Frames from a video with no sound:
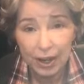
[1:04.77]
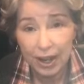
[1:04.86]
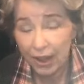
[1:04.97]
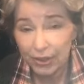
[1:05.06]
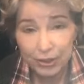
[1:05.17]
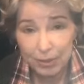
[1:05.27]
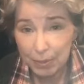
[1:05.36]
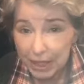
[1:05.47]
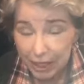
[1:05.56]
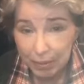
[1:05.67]
gather some
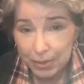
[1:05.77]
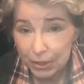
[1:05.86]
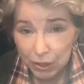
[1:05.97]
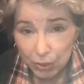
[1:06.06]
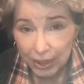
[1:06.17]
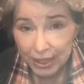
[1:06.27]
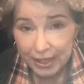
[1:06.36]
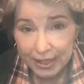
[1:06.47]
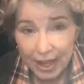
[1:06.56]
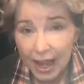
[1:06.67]
tips and
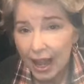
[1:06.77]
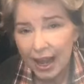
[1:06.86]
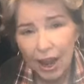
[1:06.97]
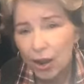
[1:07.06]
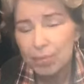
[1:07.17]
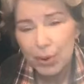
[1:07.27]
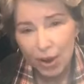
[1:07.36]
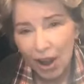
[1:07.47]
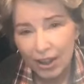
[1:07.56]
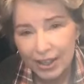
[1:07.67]
tricks, and I hope your
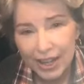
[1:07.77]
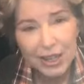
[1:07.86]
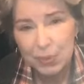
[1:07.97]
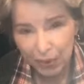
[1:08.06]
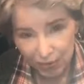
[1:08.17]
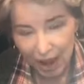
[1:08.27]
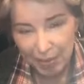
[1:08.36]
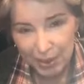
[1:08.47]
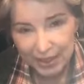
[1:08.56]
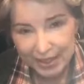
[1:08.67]
holidays were
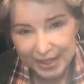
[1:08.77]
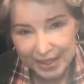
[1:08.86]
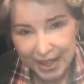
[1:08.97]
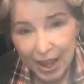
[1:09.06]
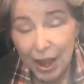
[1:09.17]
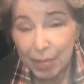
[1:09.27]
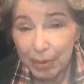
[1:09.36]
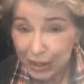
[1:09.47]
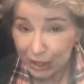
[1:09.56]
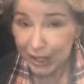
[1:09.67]
fabulous. But
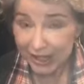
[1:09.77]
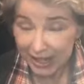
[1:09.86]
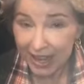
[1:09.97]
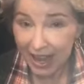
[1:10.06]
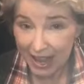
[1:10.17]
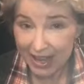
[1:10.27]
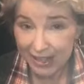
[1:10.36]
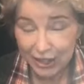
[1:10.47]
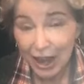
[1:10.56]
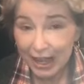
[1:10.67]
just in case
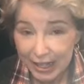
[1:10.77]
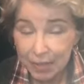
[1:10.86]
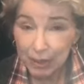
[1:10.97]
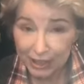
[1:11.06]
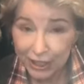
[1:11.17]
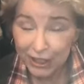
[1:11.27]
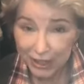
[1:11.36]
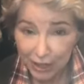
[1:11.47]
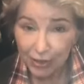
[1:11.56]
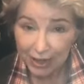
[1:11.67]
you had some glitches
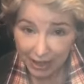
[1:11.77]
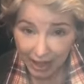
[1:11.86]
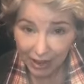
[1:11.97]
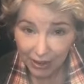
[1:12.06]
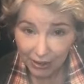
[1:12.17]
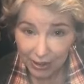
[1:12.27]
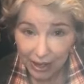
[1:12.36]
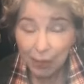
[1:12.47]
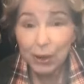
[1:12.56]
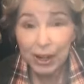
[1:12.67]
here and there,
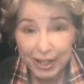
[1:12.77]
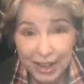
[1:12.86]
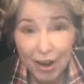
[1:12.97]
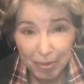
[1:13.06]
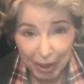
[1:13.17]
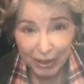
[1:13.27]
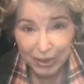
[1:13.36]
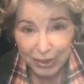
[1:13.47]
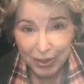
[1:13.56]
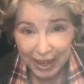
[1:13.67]
we're going to talk about
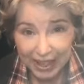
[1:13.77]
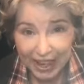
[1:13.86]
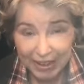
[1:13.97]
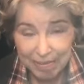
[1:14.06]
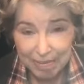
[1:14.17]
those right now.